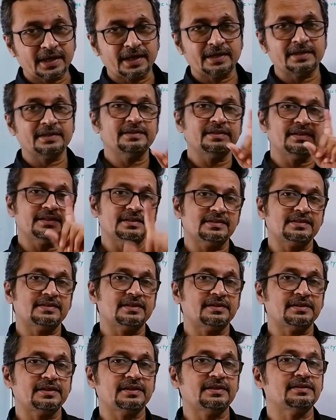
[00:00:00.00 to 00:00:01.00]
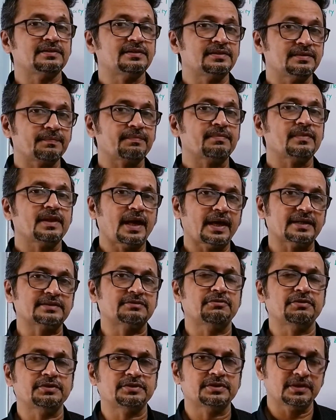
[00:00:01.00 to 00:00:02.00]
and then instantaneous
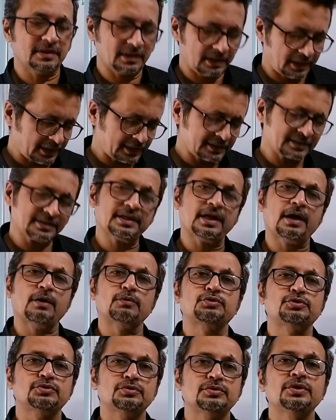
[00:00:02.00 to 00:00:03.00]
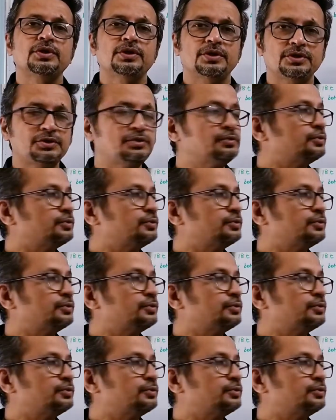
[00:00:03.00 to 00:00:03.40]
acceleration. Let us see how to do